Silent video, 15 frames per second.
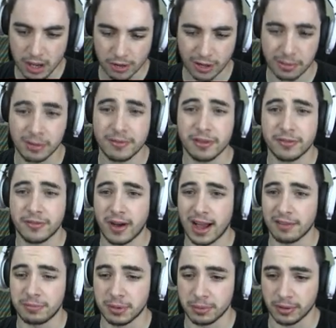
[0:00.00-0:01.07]
So I believe it's
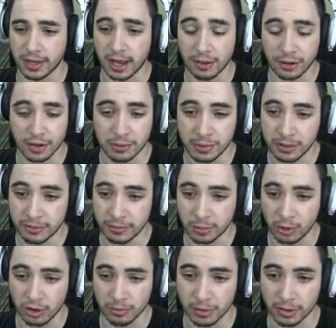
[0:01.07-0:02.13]
five people now. It could be even
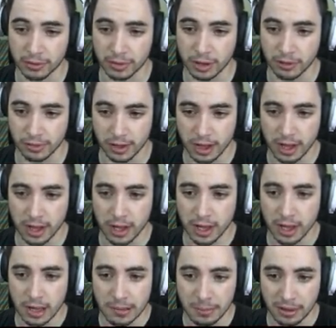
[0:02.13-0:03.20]
more, but who knows.
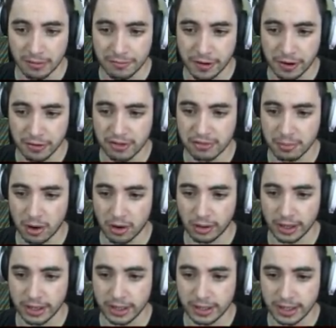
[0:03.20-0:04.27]
But a very small
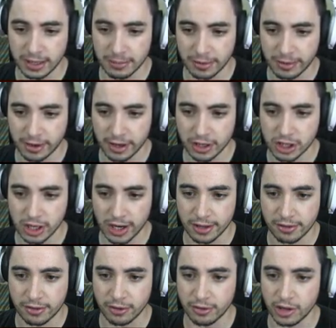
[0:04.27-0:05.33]
indie team. It's not a giant
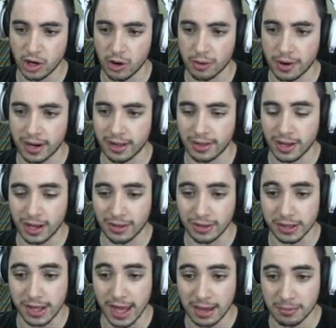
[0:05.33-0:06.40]
studio or anything, and
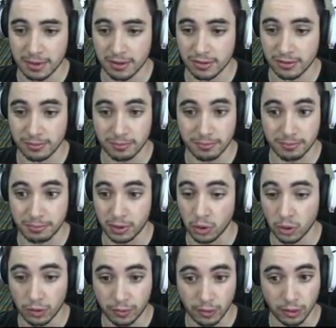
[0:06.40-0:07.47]
the game is
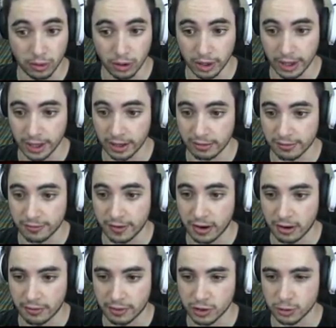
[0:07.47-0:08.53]
beautiful looking. It's
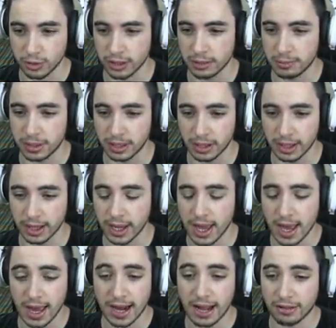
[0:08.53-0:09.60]
very visually appealing.
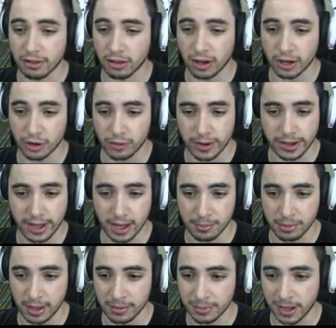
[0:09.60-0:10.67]
It has a lot of great
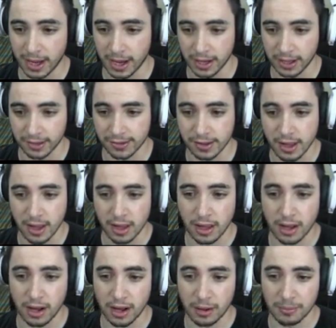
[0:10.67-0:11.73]
gameplay mechanics.
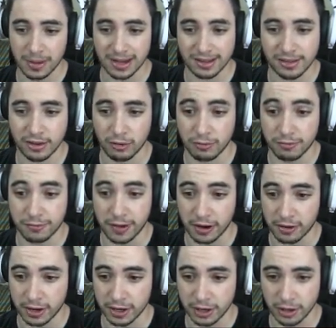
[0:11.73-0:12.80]
Um, it's still
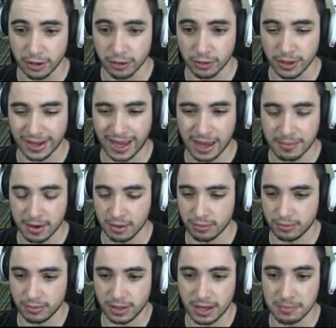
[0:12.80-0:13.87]
very new. It came
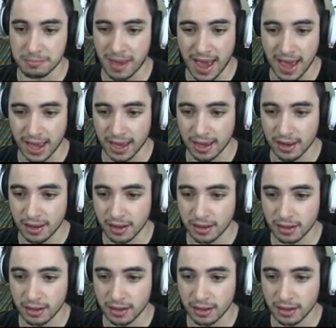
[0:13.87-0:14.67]
out in May.